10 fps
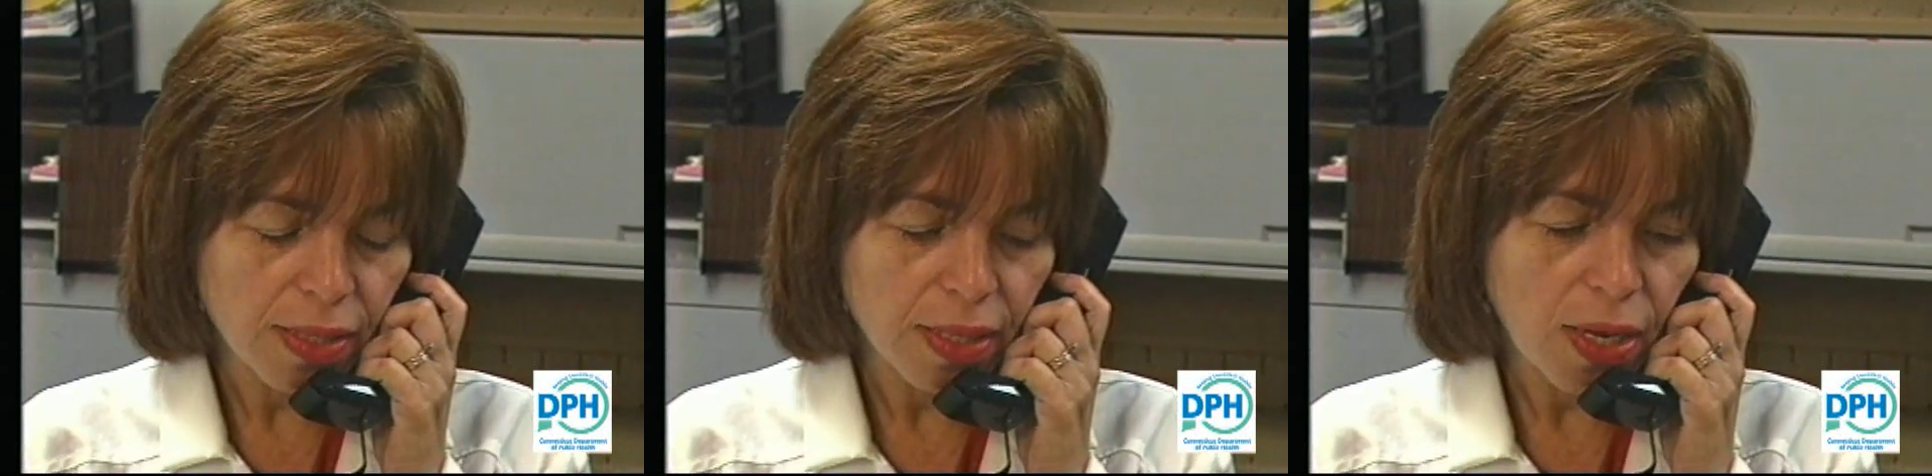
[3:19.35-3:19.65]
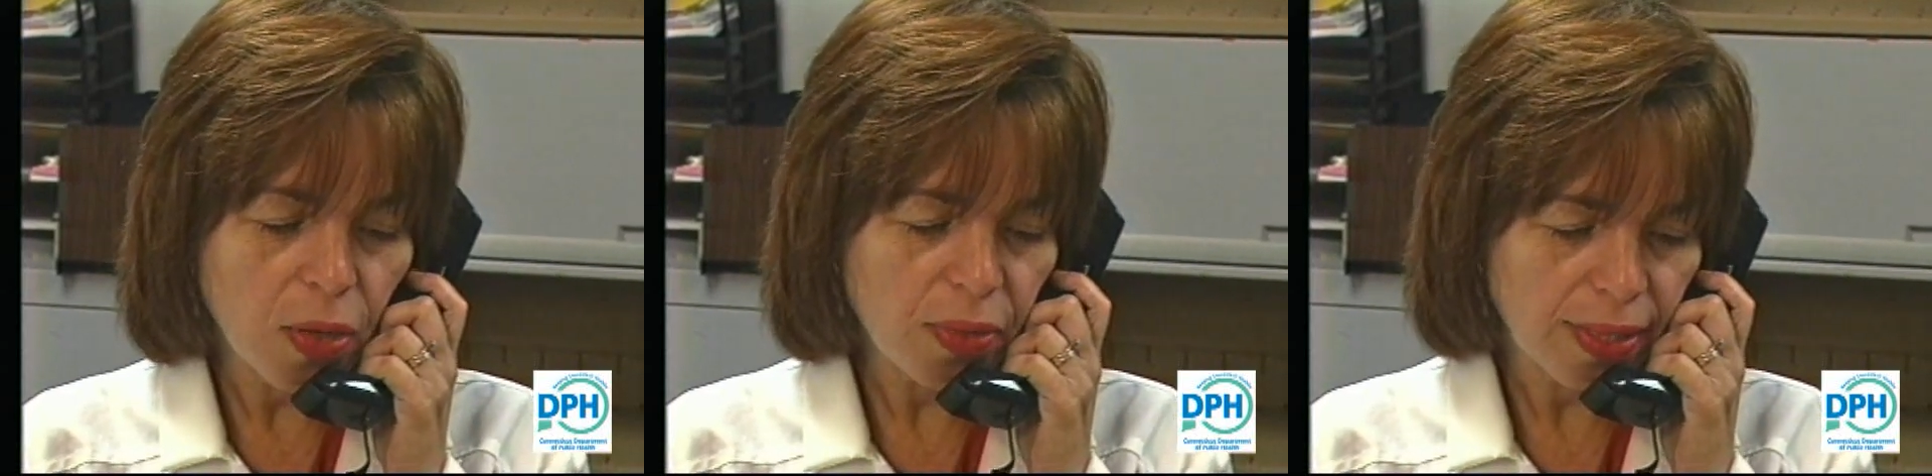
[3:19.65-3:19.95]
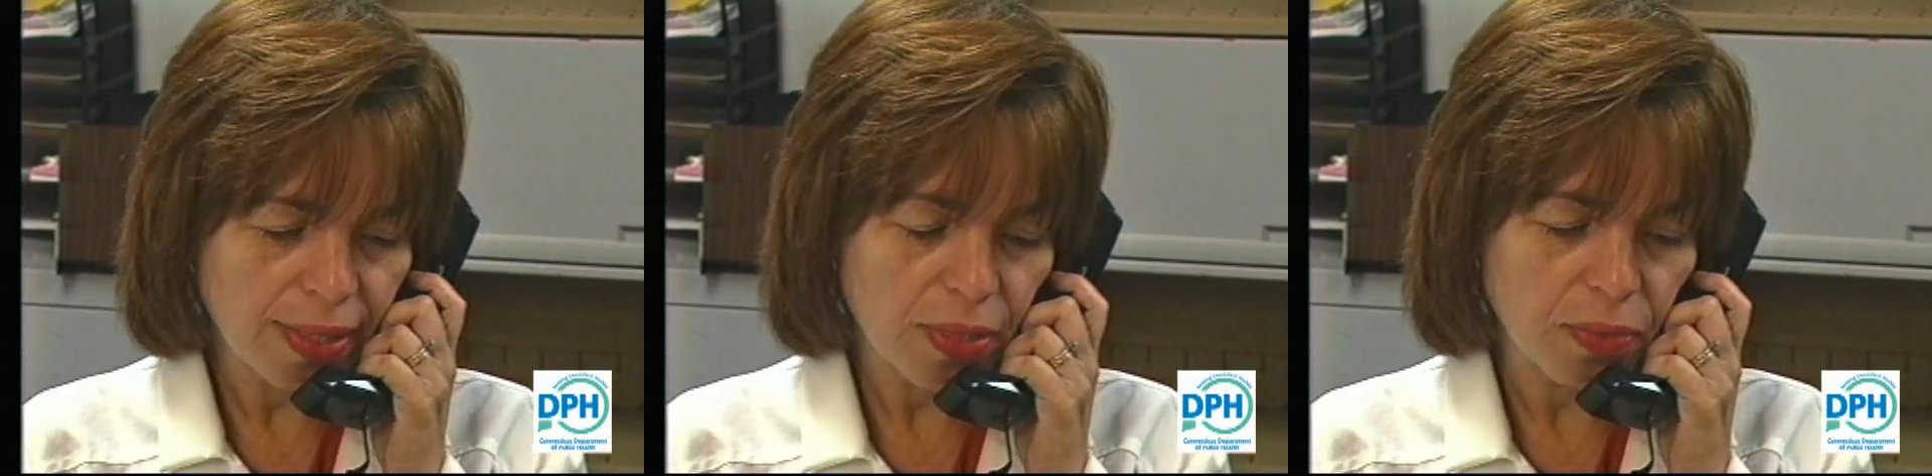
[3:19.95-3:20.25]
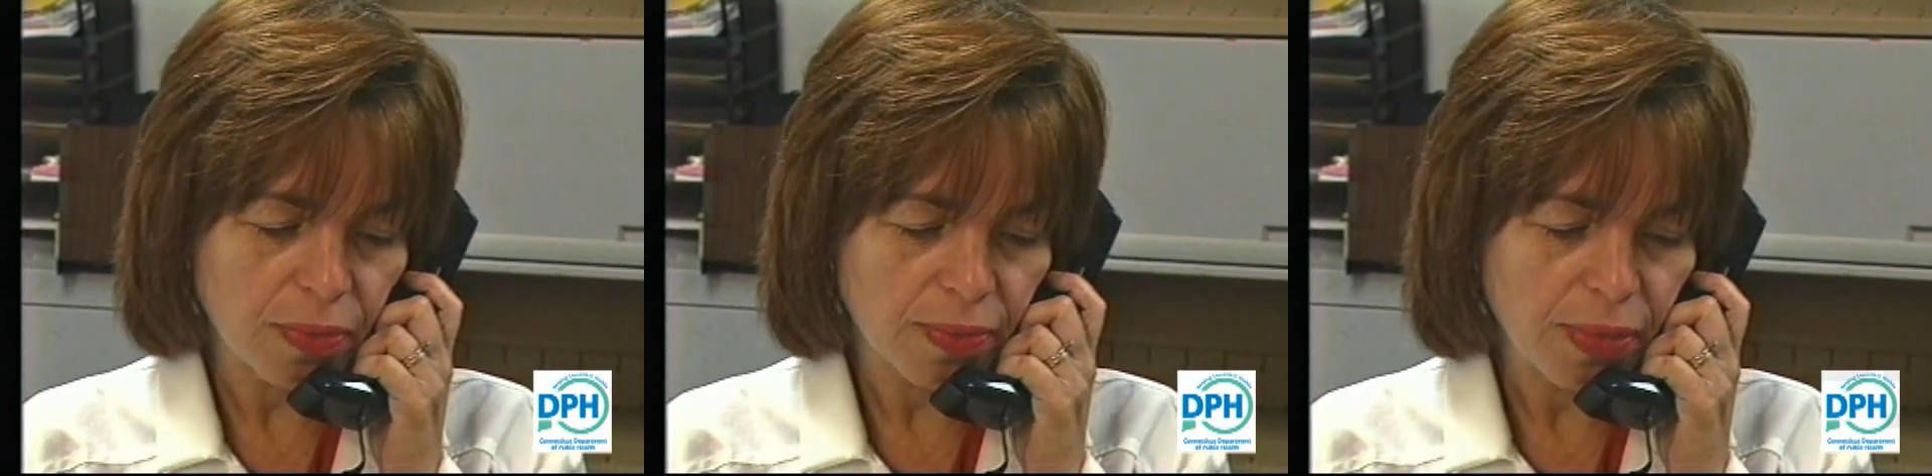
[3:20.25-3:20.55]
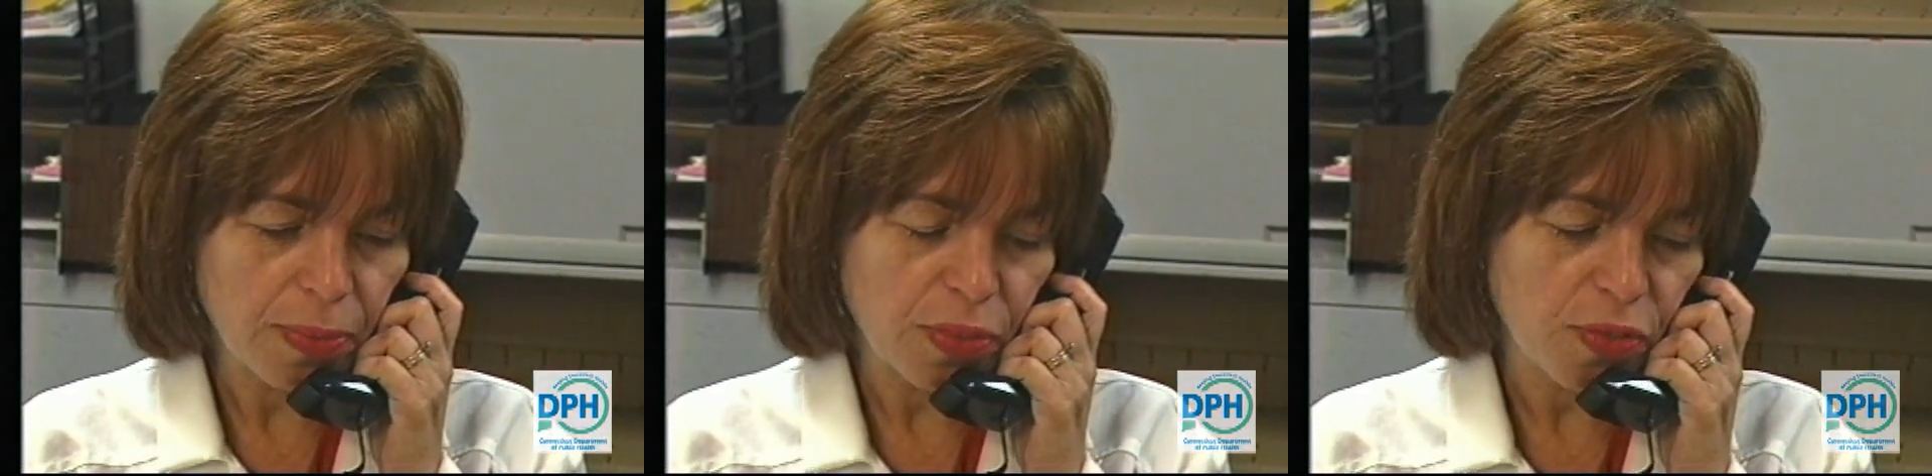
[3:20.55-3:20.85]
to get old records
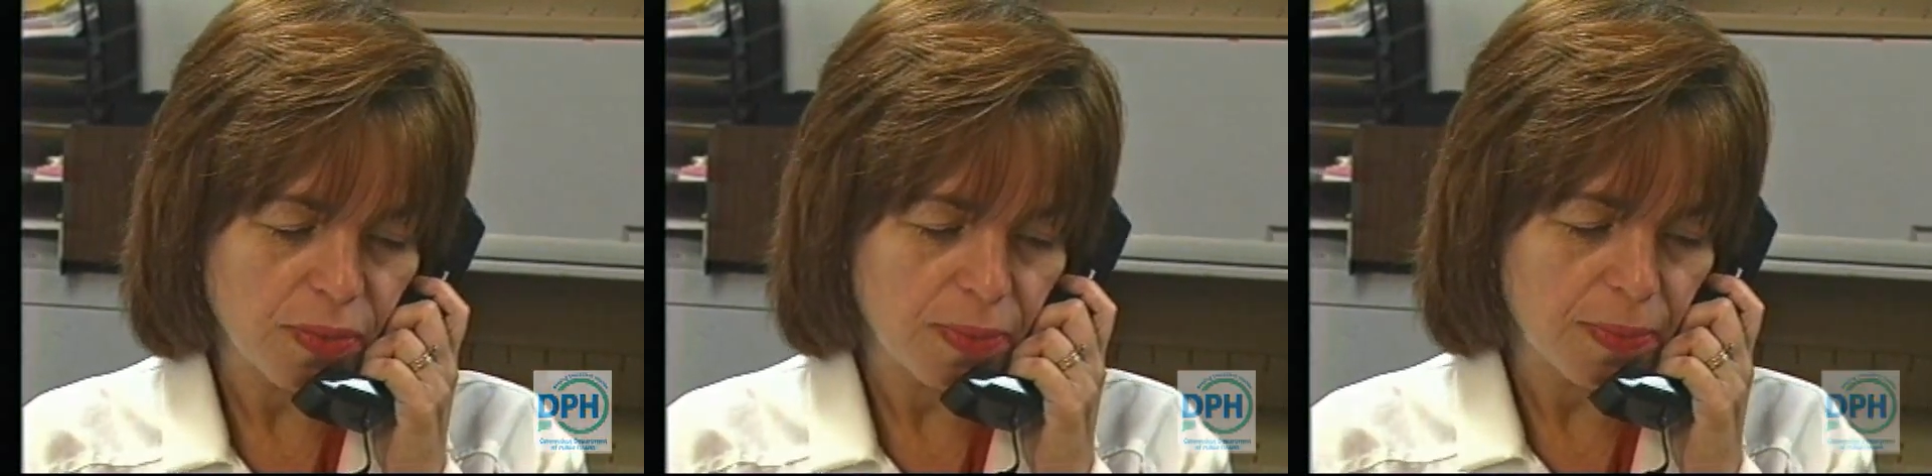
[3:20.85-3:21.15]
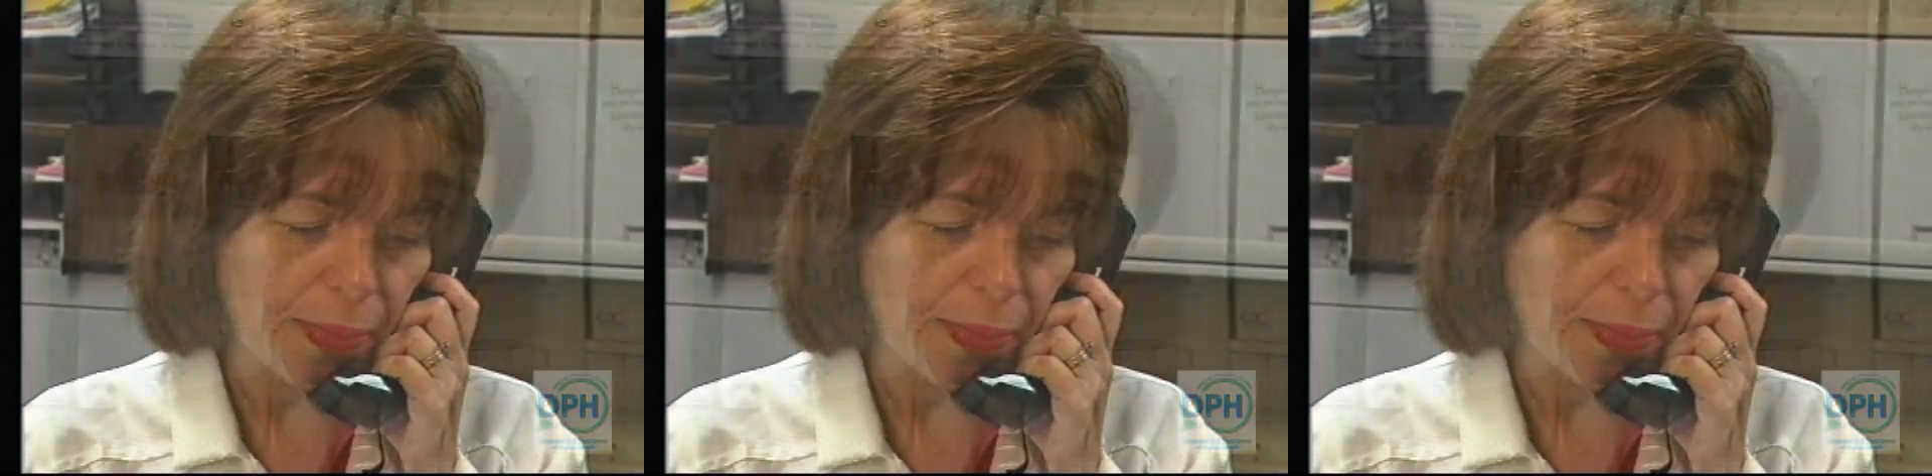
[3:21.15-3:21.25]
from